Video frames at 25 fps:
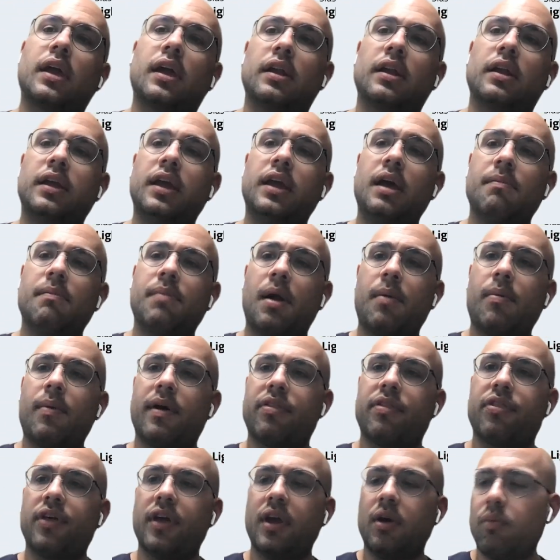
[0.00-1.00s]
And yeah,
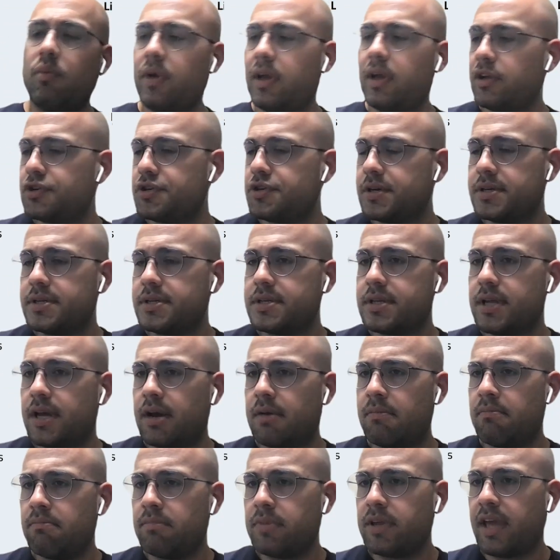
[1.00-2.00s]
Barbara, I think we can just
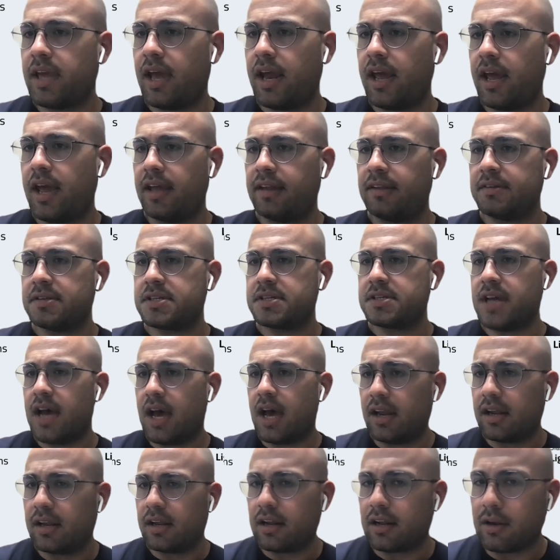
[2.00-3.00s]
get ahead and
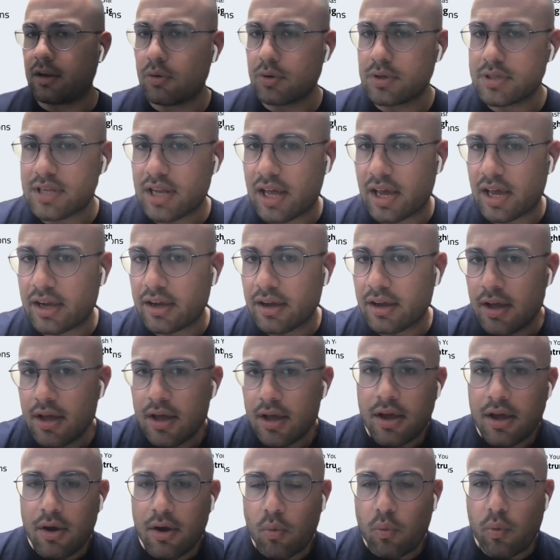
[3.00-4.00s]
start it. It looks like
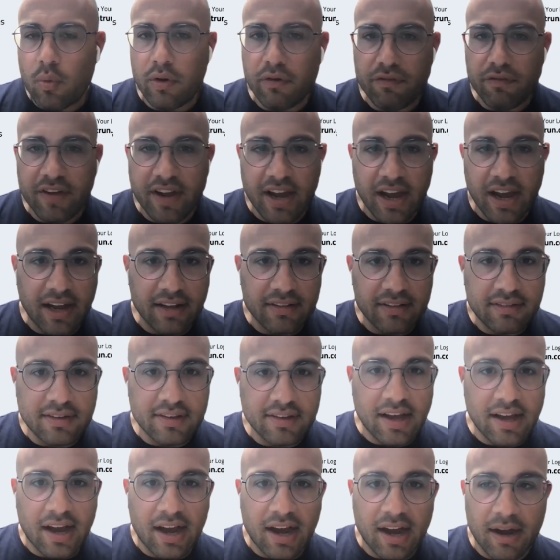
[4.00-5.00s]
we've got
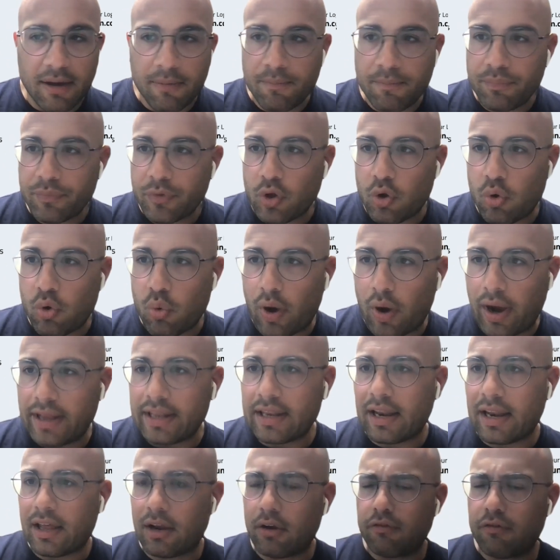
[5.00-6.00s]

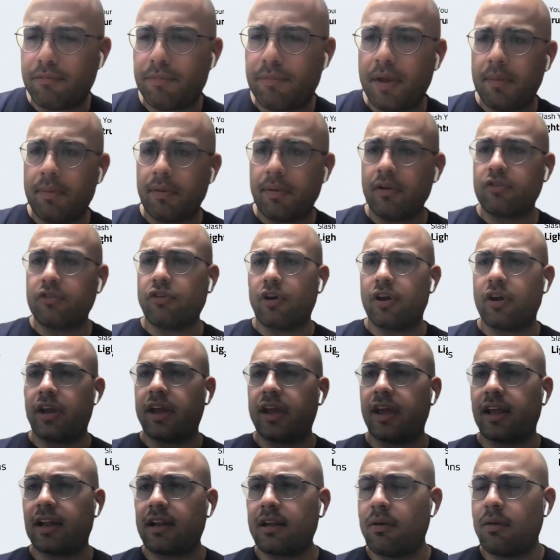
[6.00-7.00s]
quite a lot of people
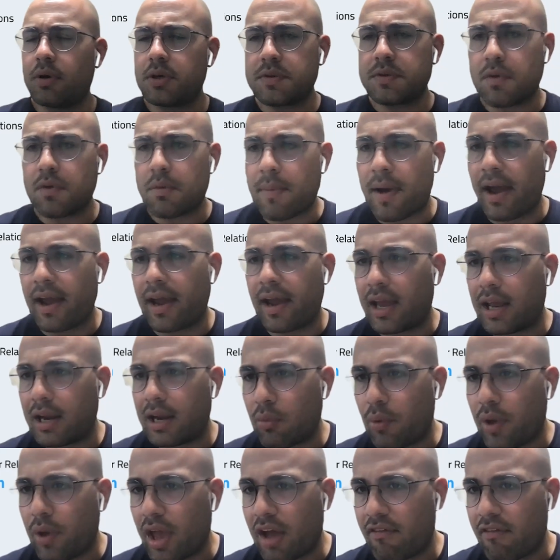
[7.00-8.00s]
joining. It looks from my
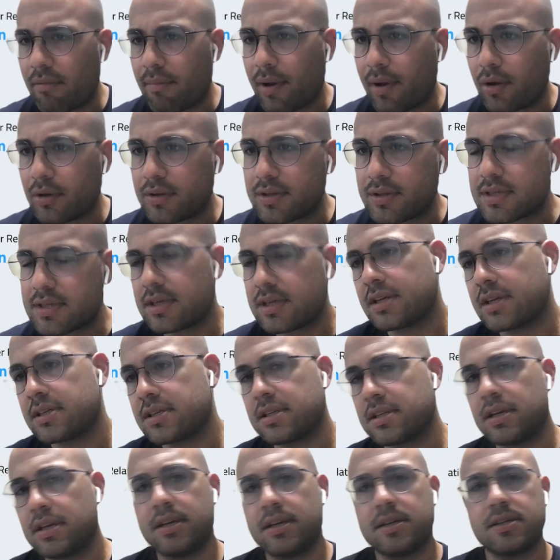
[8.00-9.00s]
end, we have about
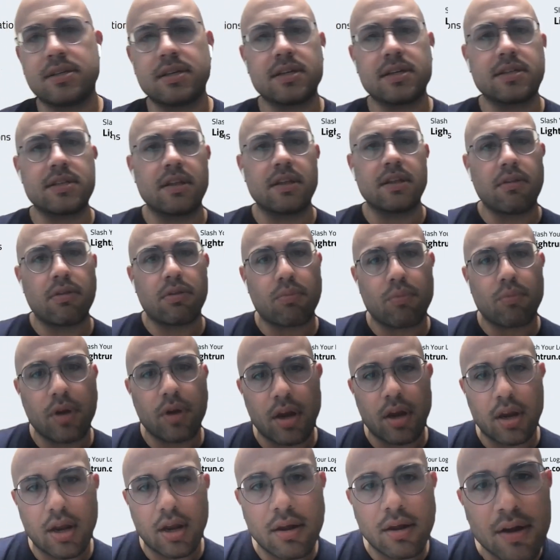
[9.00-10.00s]
60,
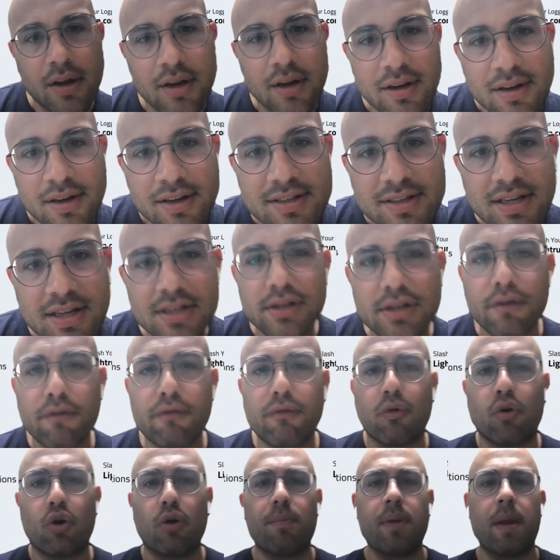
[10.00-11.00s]
63,
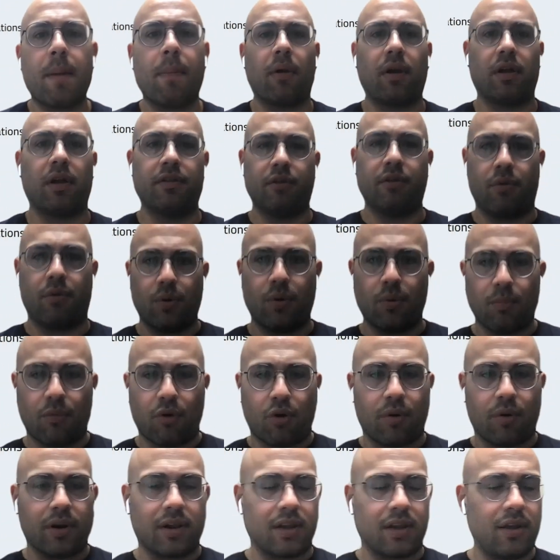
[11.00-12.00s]
64 people in the room
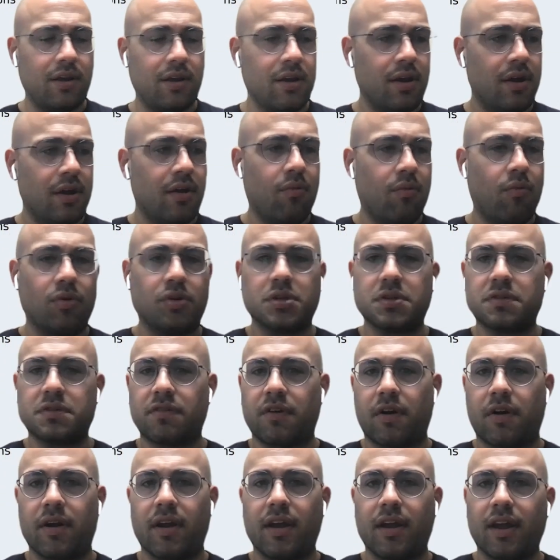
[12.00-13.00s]
currently, which is
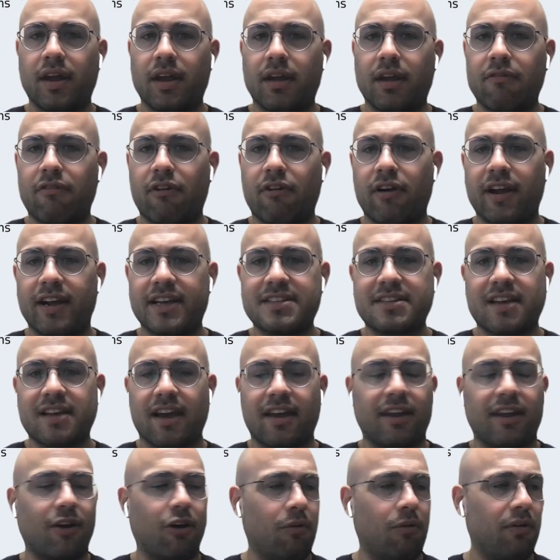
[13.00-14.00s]
very, very
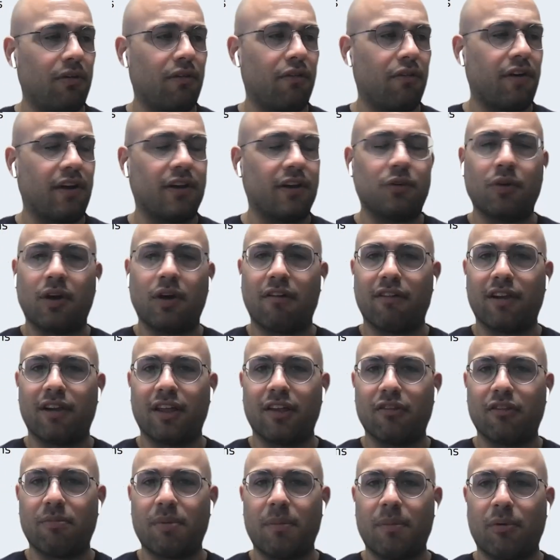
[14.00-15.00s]
exciting. Always fun to have a
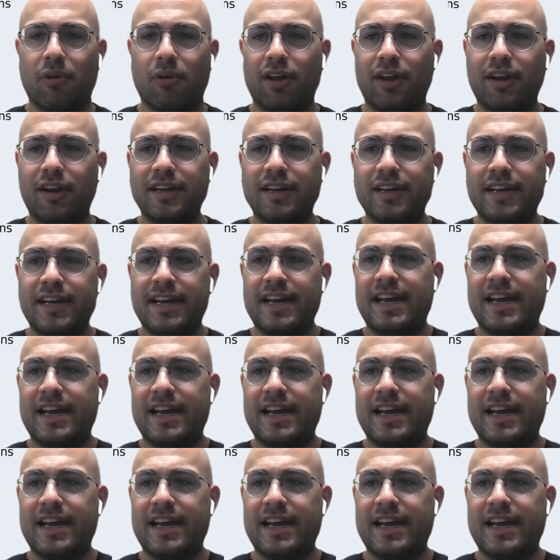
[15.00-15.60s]
lot of people there.